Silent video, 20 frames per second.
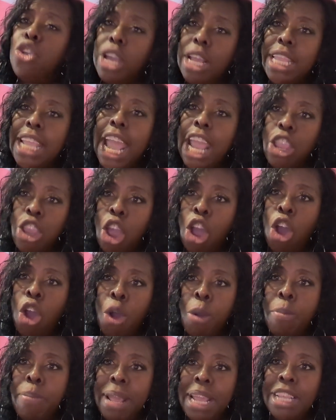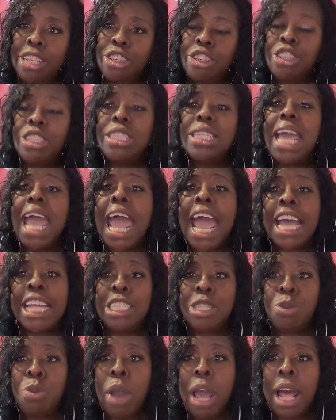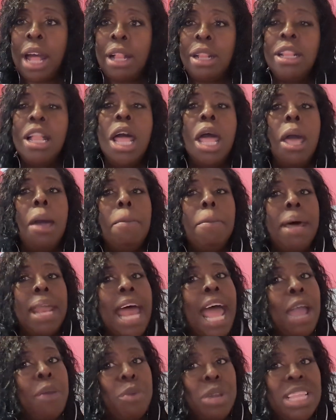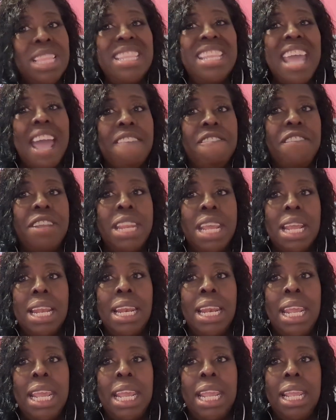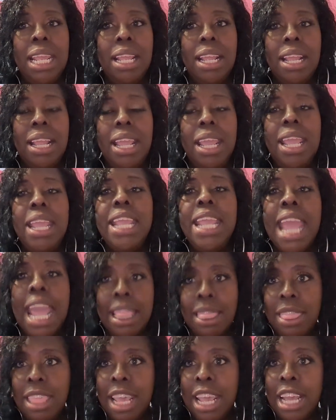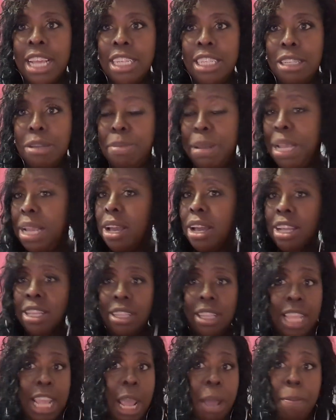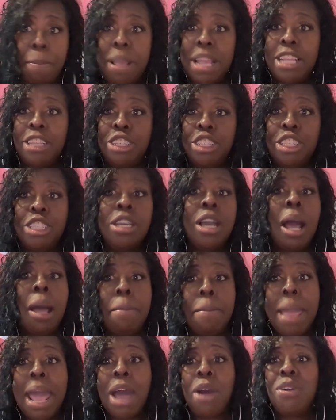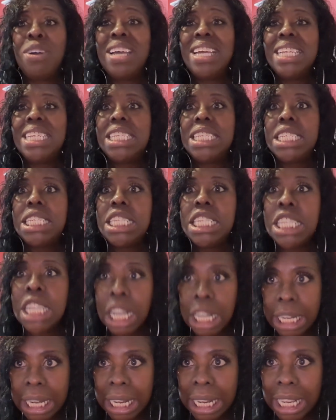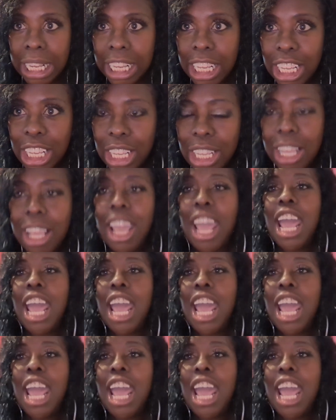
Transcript: You could take your own pictures as well, but I would definitely get theirs because their pictures come out stunning.